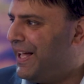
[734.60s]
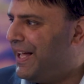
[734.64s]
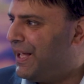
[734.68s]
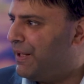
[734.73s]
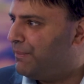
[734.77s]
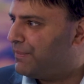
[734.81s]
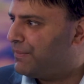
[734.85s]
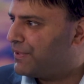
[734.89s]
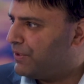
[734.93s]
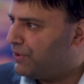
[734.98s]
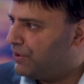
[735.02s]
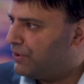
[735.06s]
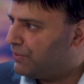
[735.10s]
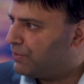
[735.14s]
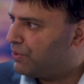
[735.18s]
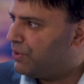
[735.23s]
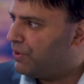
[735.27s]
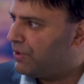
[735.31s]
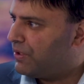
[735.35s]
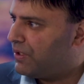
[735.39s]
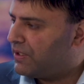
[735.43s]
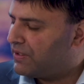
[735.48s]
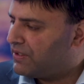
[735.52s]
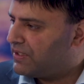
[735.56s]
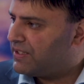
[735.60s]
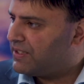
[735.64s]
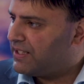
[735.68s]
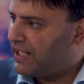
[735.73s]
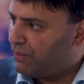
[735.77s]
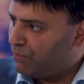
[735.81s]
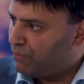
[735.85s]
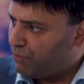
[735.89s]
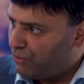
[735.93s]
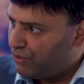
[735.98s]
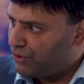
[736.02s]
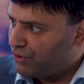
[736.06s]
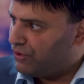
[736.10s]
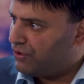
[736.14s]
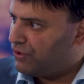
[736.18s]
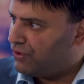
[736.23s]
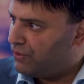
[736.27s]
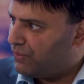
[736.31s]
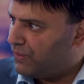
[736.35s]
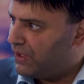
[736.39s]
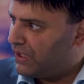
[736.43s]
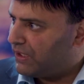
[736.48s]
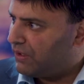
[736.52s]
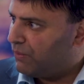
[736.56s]
So you've got to understand what you're
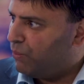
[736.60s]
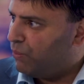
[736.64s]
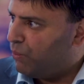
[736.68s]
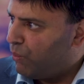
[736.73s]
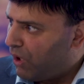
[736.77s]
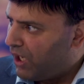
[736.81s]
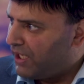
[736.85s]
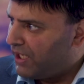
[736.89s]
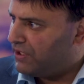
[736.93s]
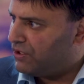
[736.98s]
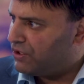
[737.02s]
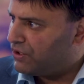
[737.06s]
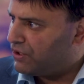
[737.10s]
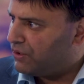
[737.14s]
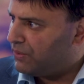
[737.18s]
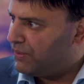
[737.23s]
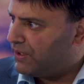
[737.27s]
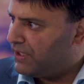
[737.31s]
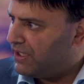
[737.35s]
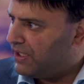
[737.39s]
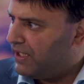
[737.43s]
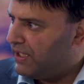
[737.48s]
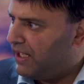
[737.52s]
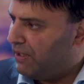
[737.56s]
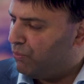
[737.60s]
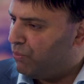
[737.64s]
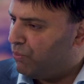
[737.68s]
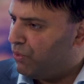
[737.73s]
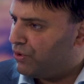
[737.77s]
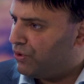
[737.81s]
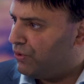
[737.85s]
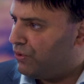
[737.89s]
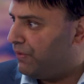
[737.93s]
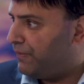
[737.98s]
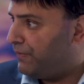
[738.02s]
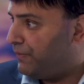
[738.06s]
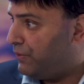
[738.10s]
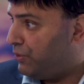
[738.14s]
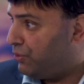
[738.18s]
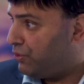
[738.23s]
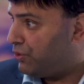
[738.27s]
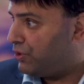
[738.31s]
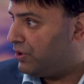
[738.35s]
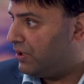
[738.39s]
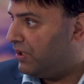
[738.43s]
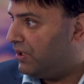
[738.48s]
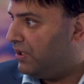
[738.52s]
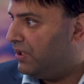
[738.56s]
doing, why you're doing it, and what your
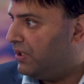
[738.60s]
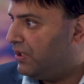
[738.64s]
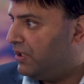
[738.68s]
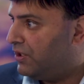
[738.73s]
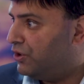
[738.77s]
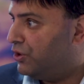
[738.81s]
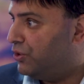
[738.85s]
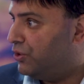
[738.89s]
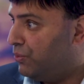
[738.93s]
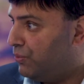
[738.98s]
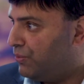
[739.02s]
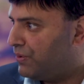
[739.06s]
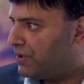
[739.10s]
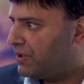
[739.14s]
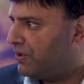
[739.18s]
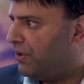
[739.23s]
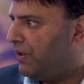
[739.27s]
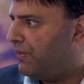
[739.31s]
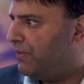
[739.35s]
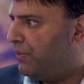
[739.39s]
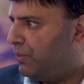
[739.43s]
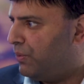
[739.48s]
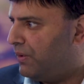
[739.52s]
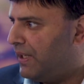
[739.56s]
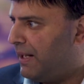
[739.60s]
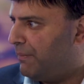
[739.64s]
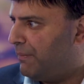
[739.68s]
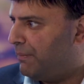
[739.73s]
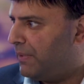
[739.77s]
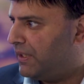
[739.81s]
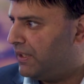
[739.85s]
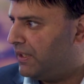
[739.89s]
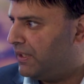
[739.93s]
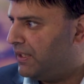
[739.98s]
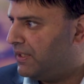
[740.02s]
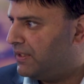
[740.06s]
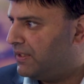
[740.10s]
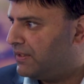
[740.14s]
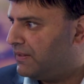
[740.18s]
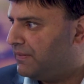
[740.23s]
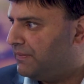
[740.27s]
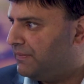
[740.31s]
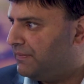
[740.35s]
future use of all that money is.